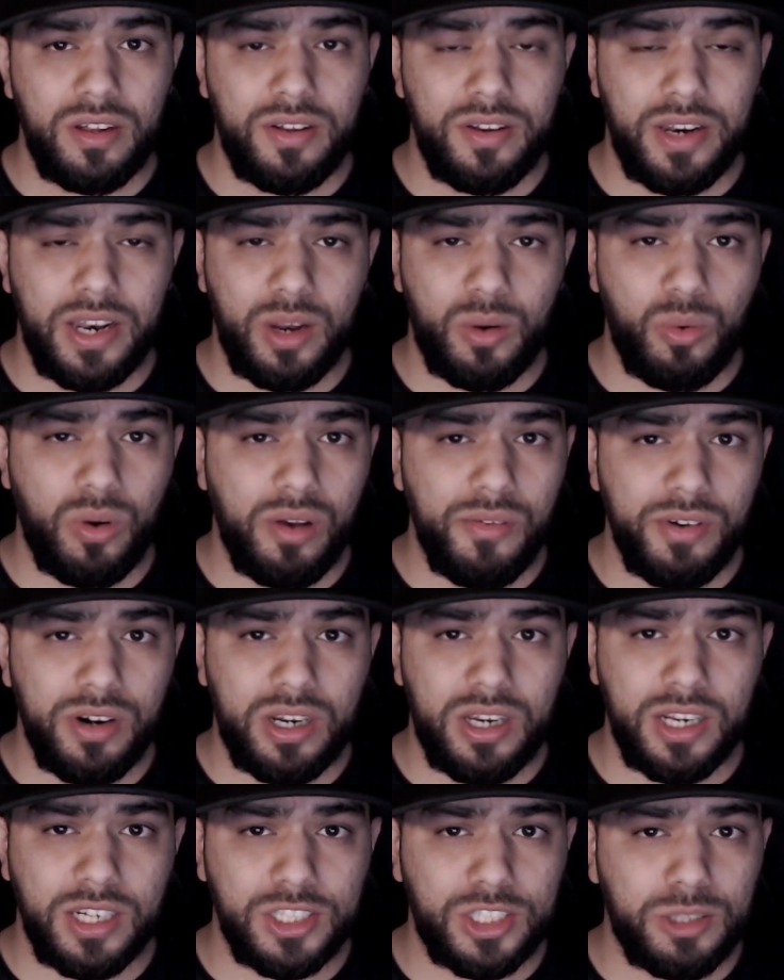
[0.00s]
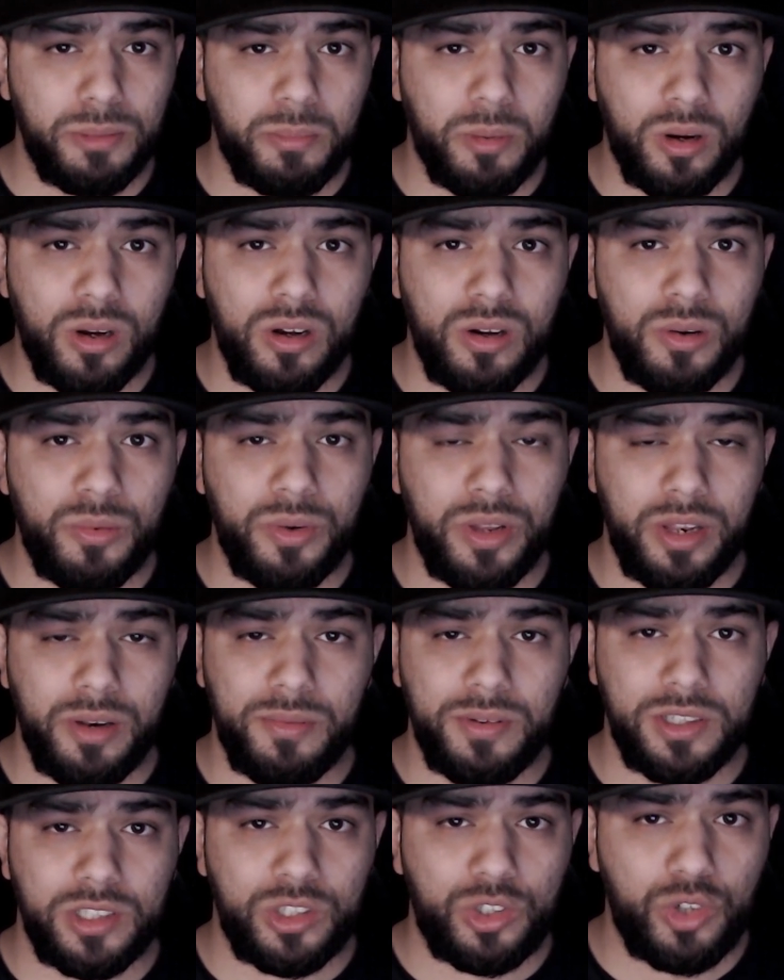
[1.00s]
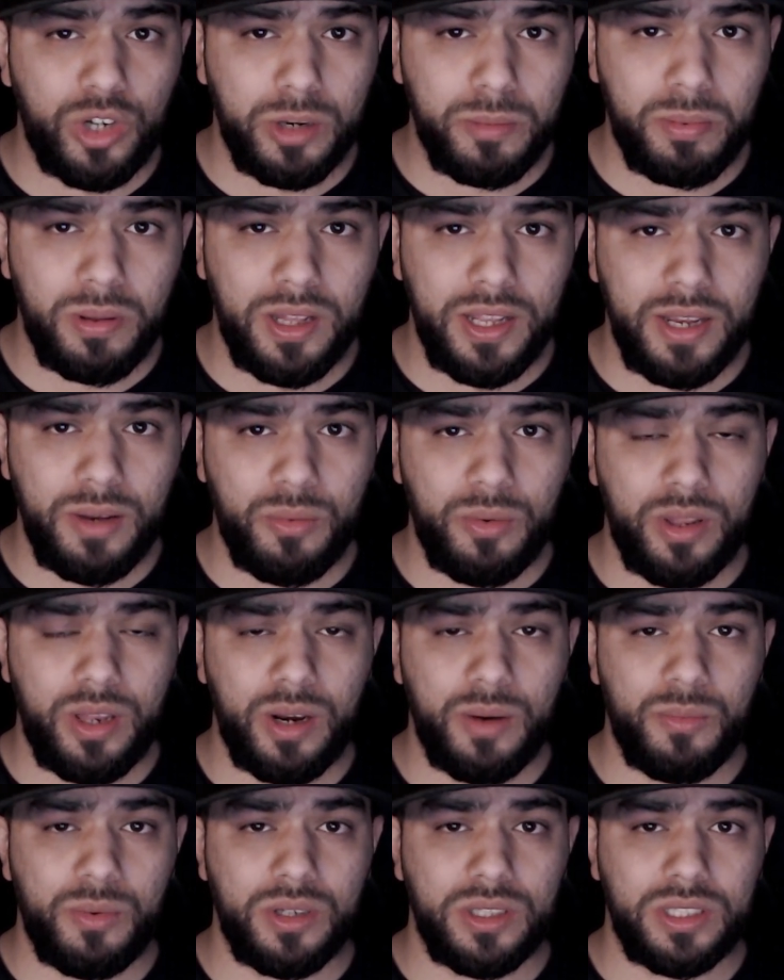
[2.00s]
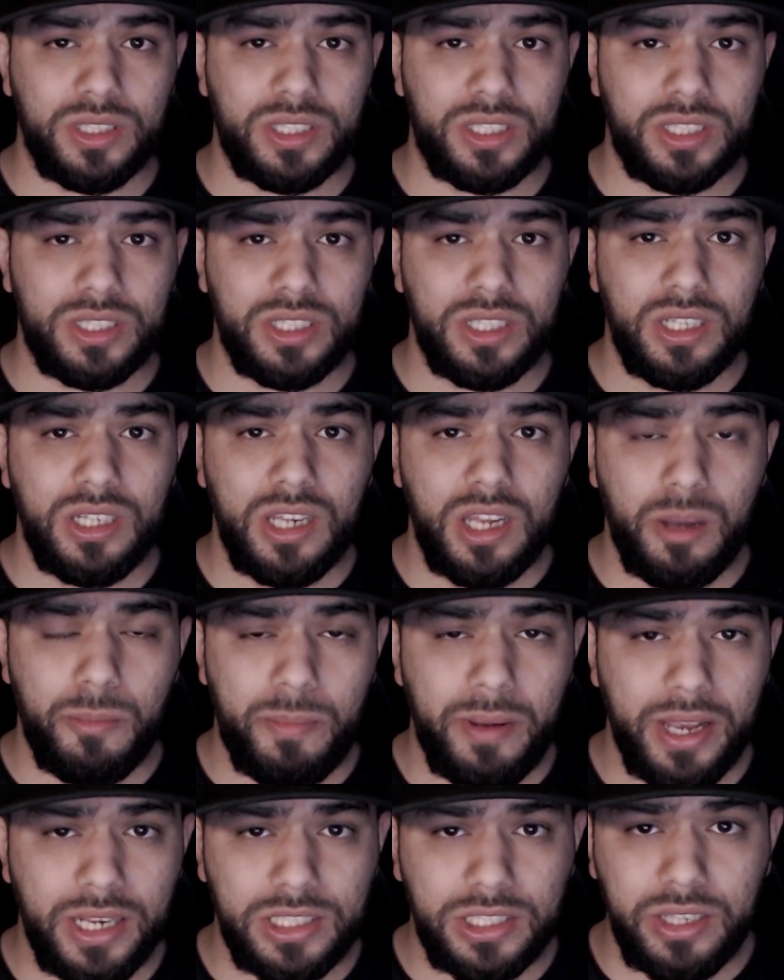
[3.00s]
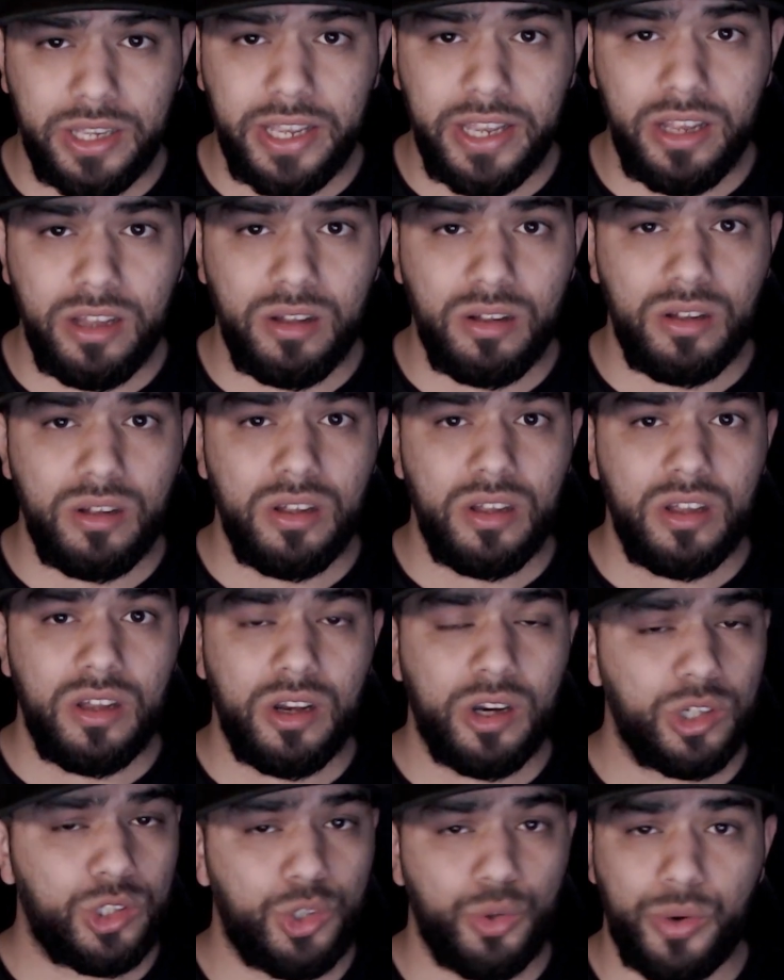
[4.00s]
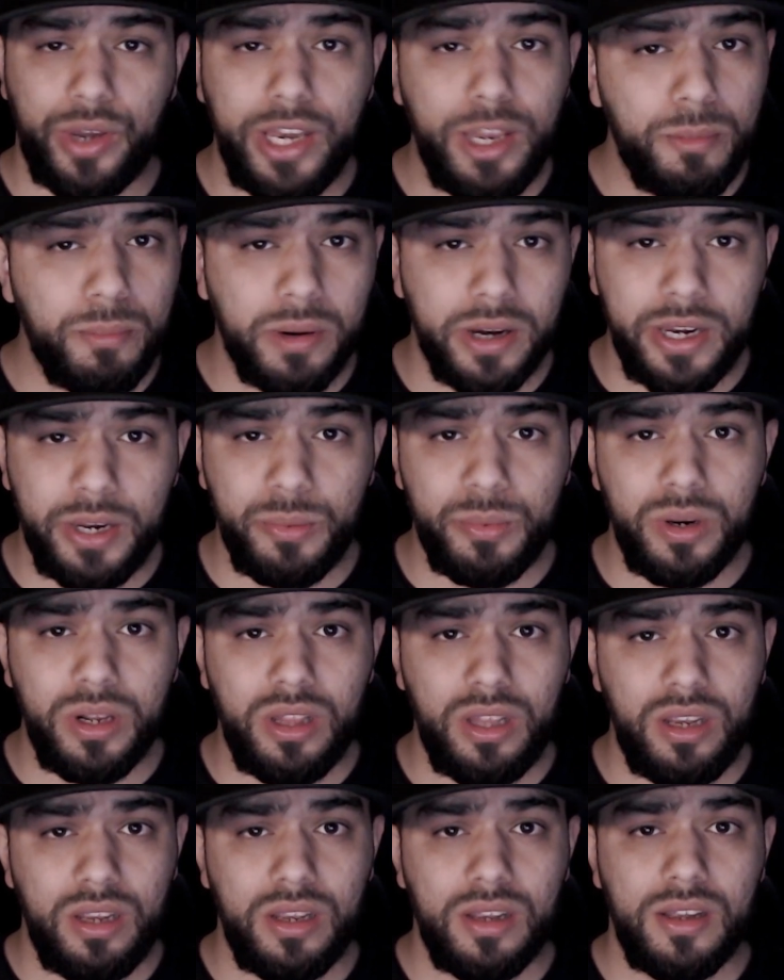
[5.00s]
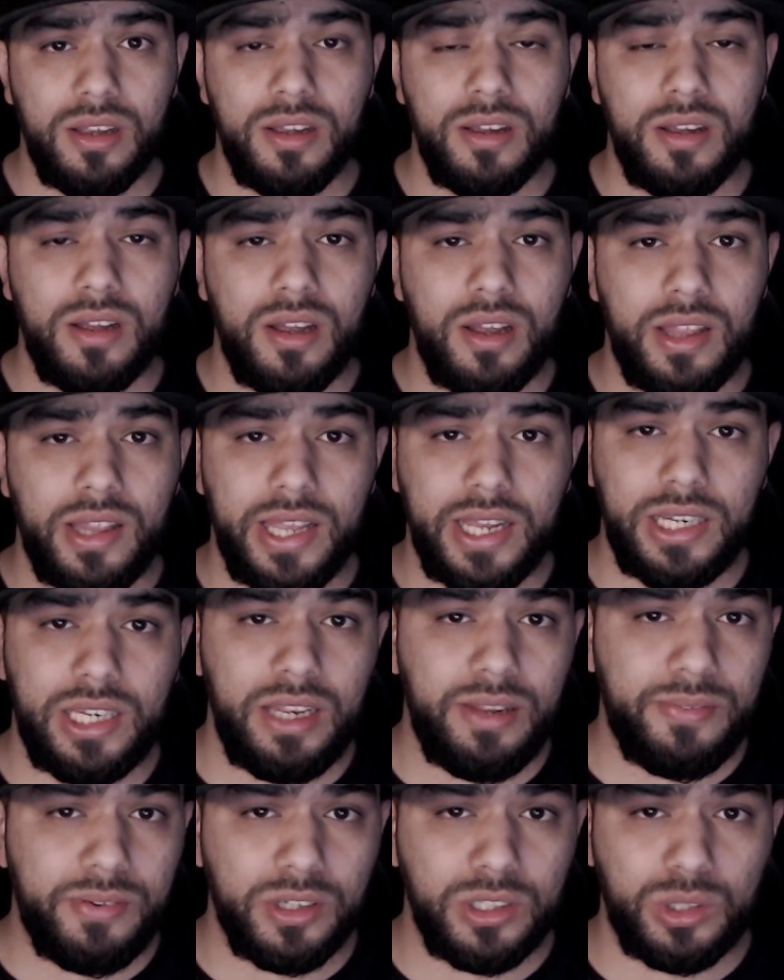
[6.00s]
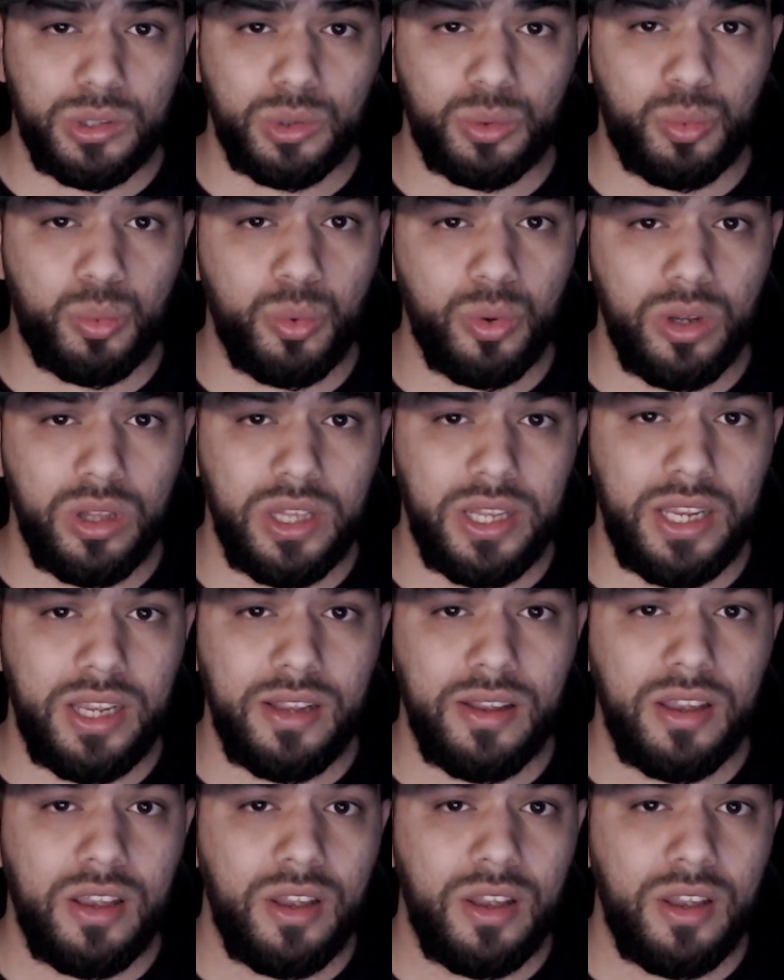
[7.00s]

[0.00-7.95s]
Like whoever touched the ball, whether it was a trick play, whether it was a pass to Hill or to anybody really, that defense was really